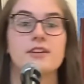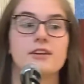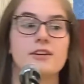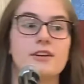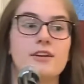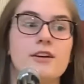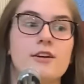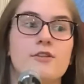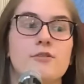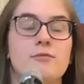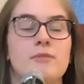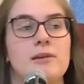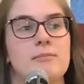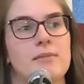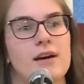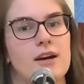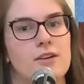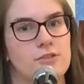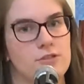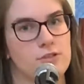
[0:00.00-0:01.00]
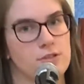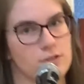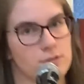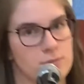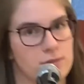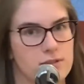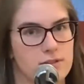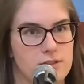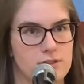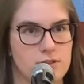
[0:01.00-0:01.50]
year of my
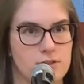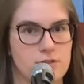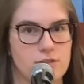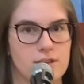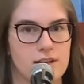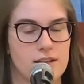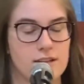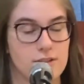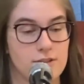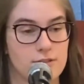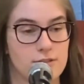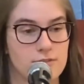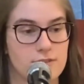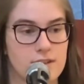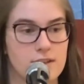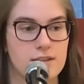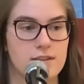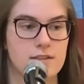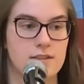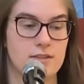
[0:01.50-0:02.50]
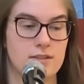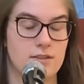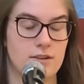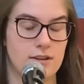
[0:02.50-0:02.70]
Bachelor of Music degree at UVic,